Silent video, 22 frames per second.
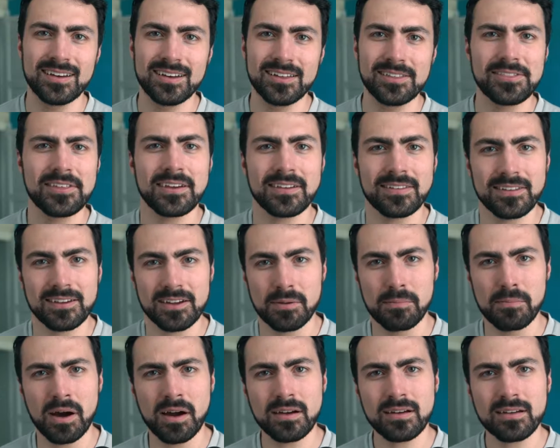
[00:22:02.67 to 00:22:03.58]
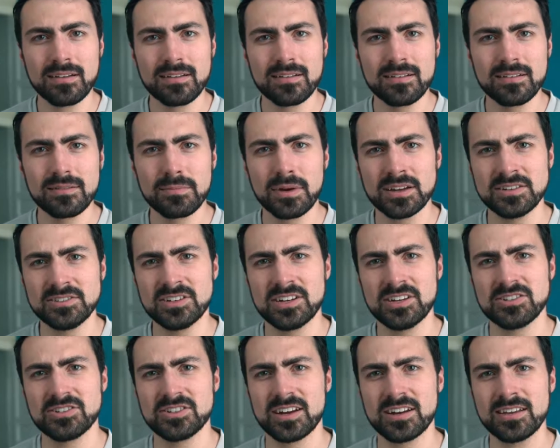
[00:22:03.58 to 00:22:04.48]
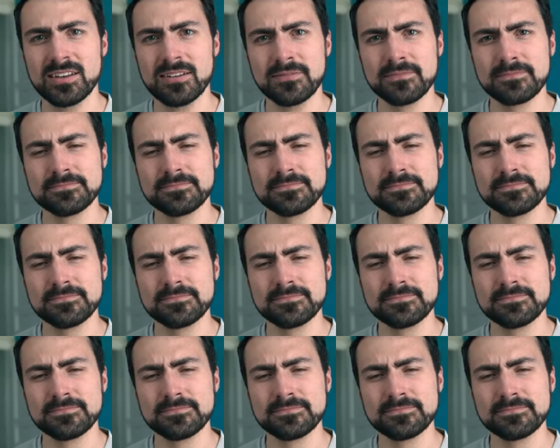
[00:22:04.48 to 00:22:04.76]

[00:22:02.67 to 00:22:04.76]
Think Like a Monk by Jay Shetty,